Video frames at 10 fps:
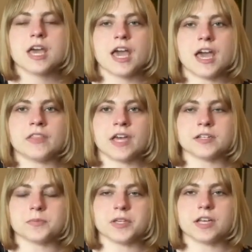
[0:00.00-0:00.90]
And that
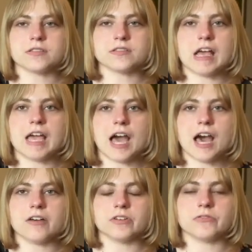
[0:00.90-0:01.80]
is because I
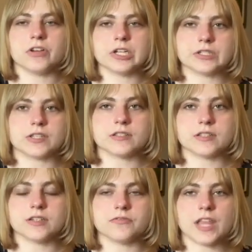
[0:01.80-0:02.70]
have a very
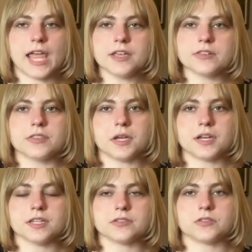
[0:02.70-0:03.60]
sensitive leg that
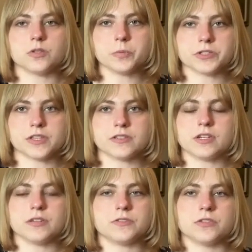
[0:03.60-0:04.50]
is super
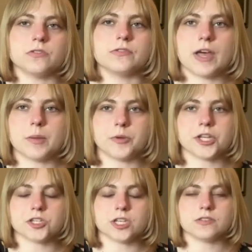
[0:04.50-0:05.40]
sensitive to
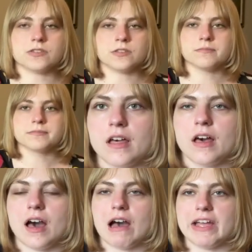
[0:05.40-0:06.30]
vibrations.
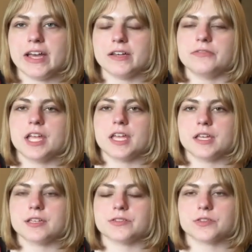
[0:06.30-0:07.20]
I have
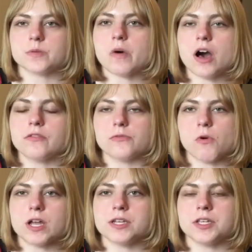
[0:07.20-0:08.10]
a Smoov
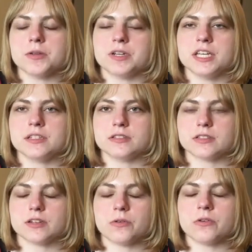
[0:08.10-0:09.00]
one unit,
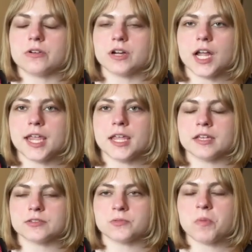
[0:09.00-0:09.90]
or a
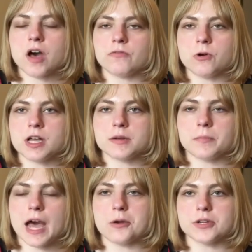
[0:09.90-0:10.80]
Smoov one
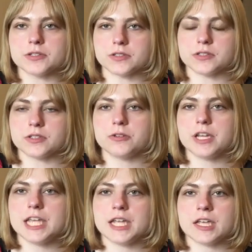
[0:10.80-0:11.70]
power assist
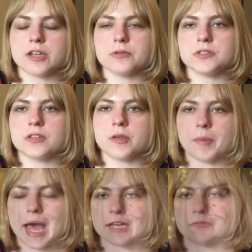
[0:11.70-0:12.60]
unit. It goes on the
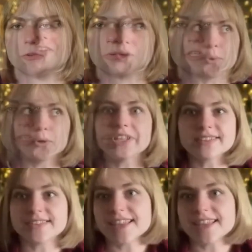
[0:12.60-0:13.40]
back of a wheelchair.